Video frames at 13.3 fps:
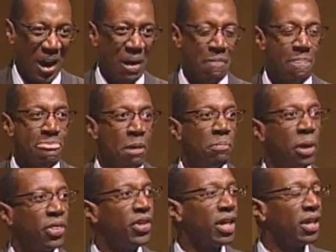Um,
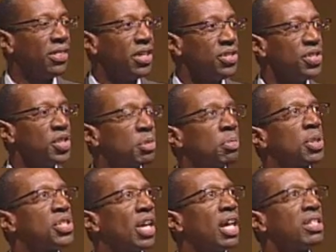but th this is
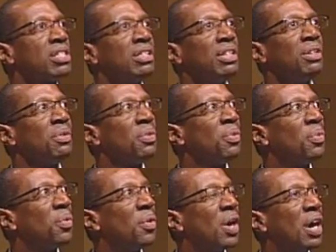precisely
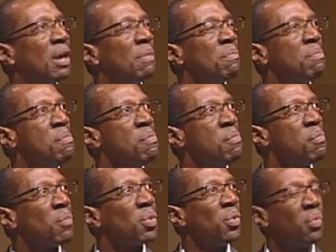um,
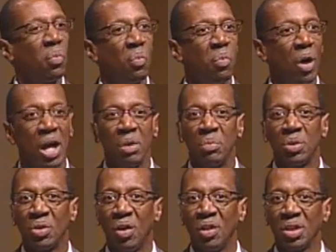why
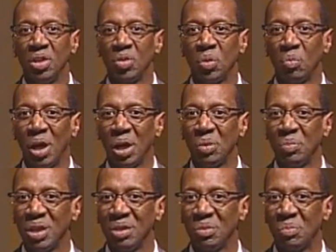we're all here and why
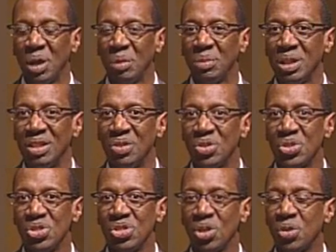we, why we did this.
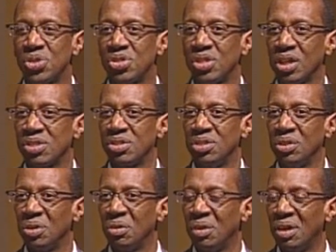This is our sixth
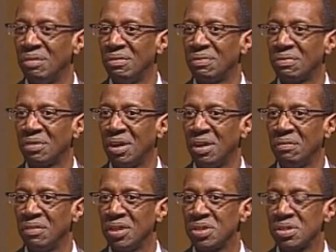year of,
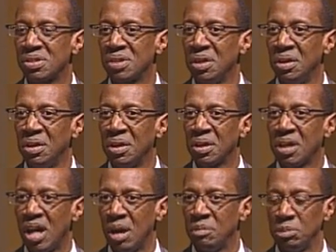of this
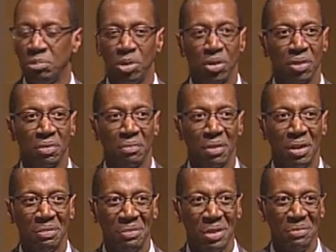Common Book
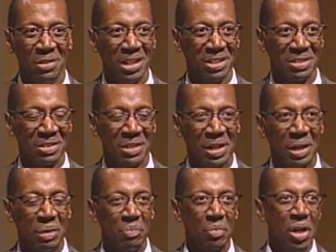event.
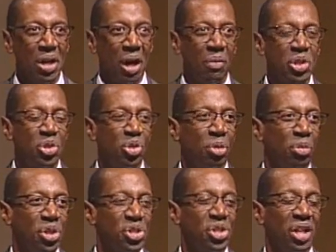Um, I want you to
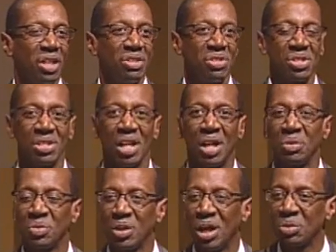appreciate just
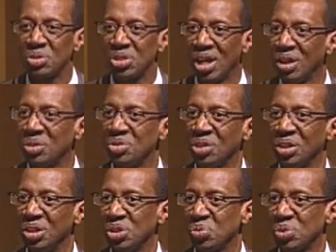how, how challenging
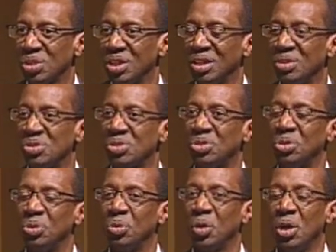and interesting it is
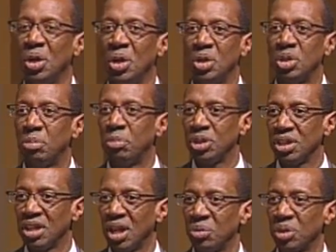to, to put
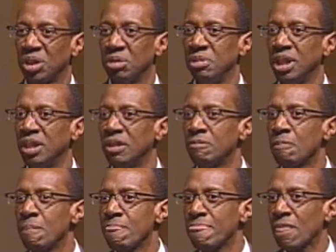together a committee
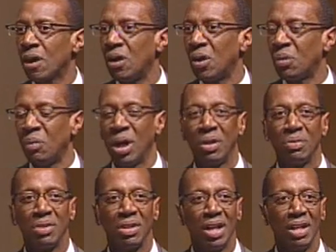
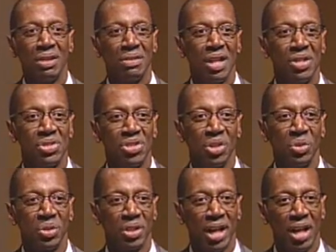around a, a
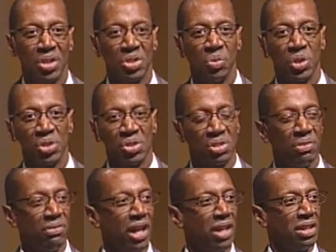single task, which is to
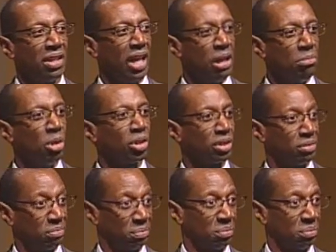find a book